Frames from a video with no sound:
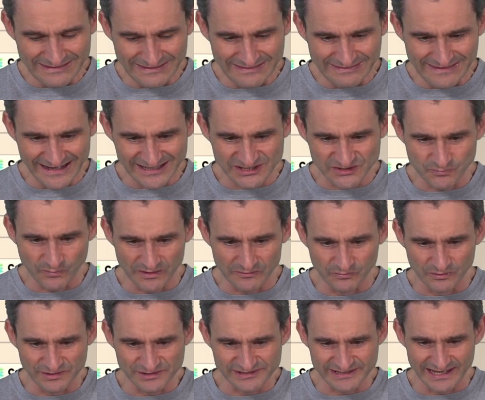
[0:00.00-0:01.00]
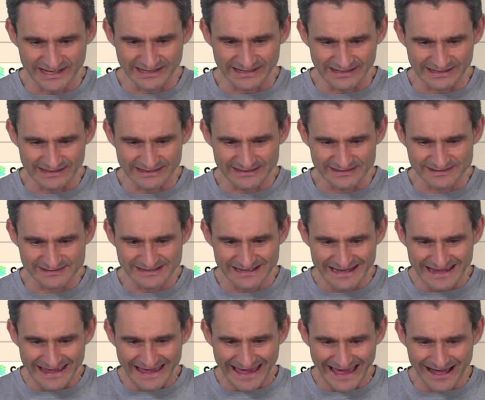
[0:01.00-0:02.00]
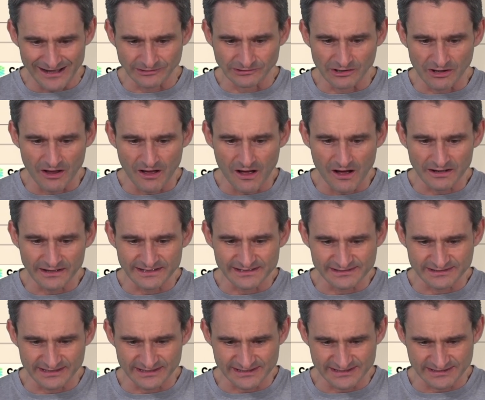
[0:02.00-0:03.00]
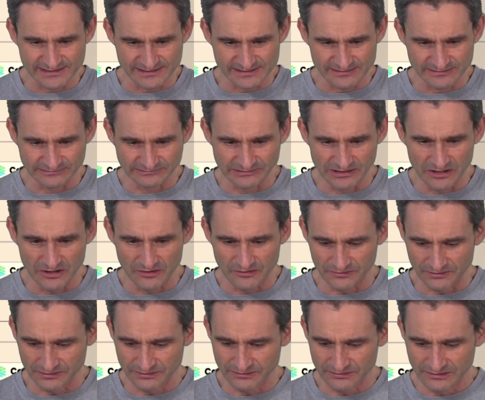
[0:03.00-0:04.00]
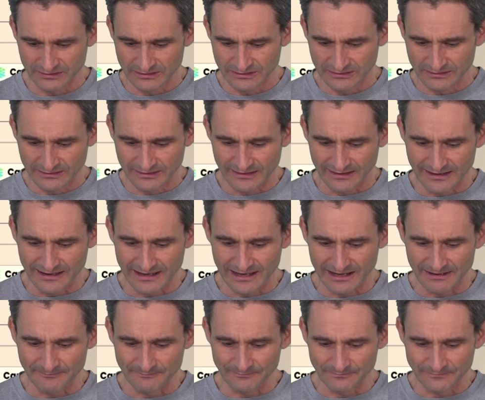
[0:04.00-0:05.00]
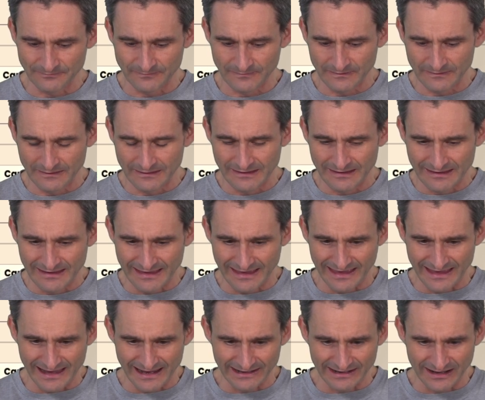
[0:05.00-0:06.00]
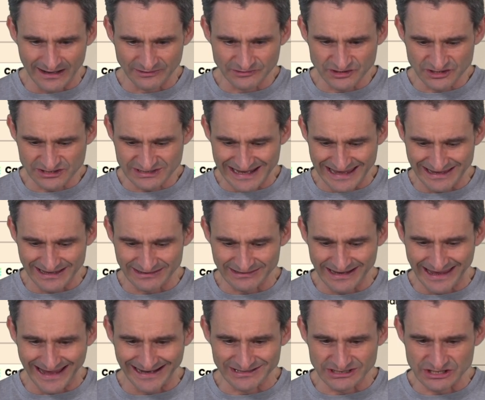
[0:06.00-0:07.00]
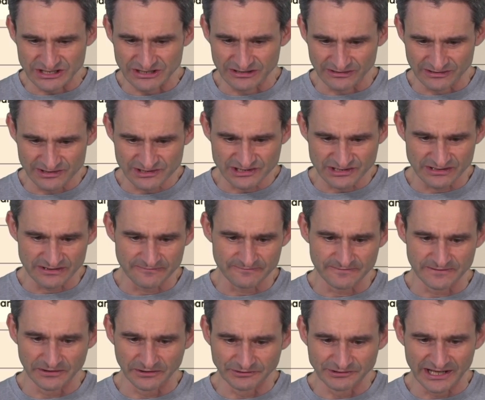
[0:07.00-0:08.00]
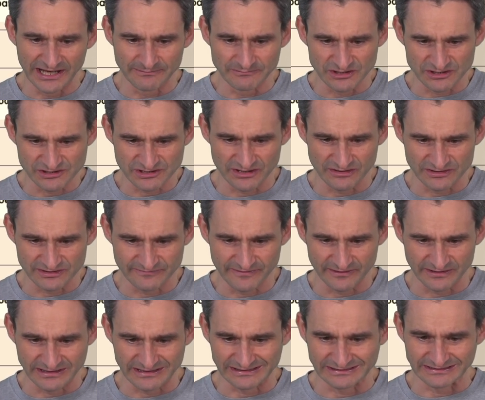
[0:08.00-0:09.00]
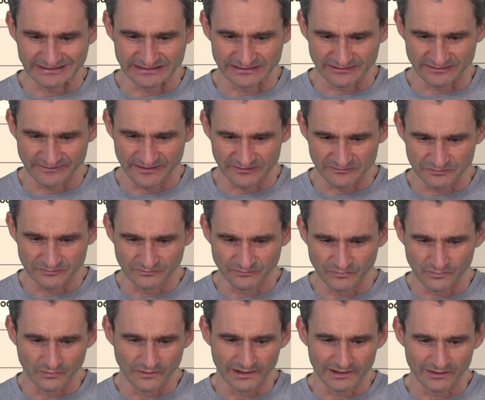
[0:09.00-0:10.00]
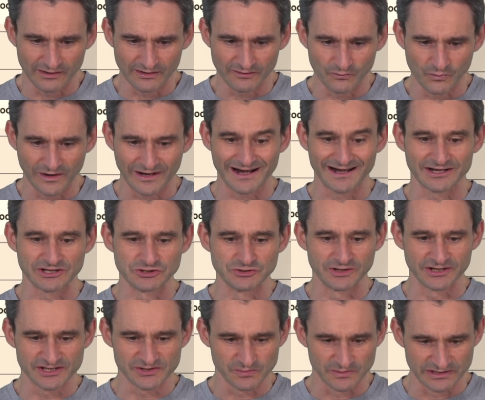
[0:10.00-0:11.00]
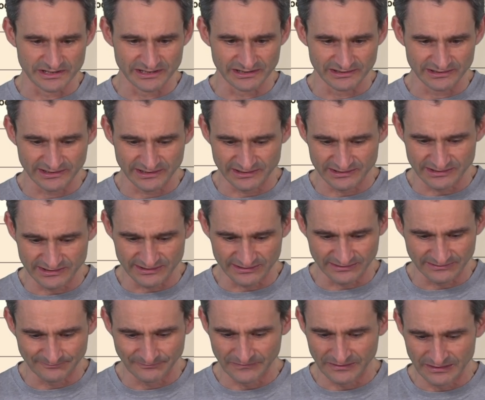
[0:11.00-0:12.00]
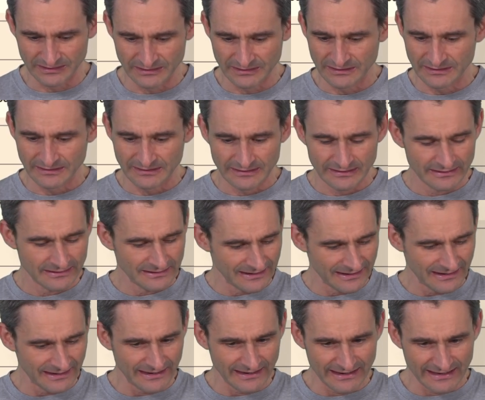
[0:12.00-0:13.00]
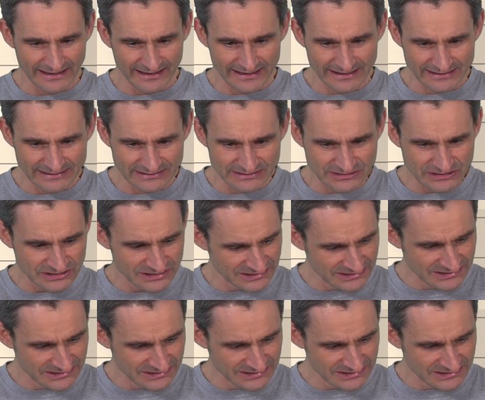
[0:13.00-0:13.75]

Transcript: Next one we'll say is how long is this loan? And I'll just add years to the field name just so it's very clear that what kind of units we're dealing in here. And